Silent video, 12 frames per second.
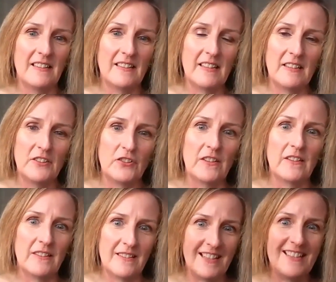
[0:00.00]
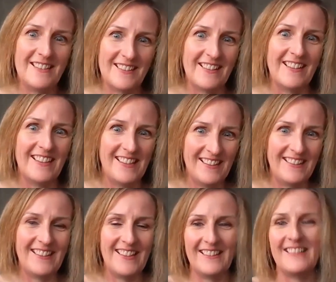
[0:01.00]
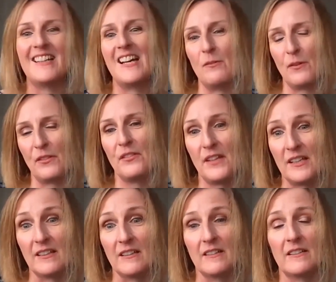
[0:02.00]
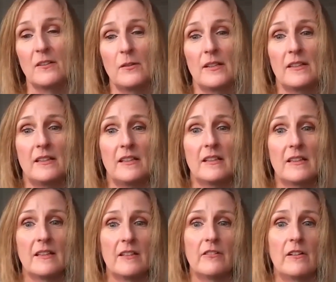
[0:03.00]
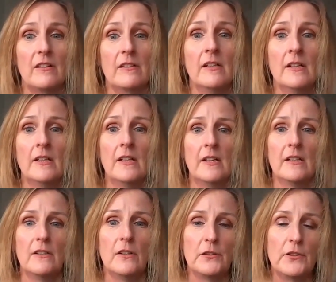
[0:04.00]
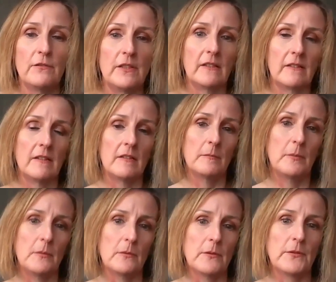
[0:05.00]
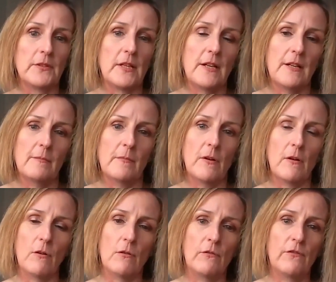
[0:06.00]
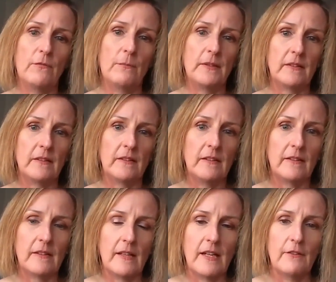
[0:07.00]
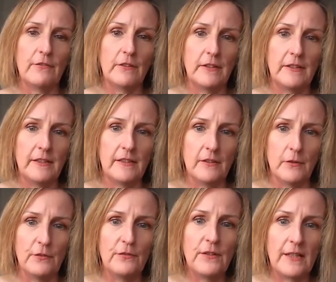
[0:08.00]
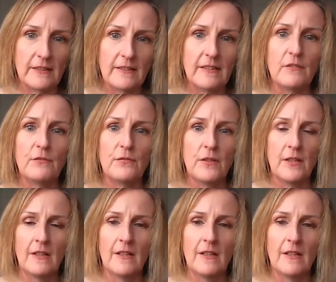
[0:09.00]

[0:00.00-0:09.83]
intelligence, data is now a thing. So I think there are lots of examples of businesses that have very, effective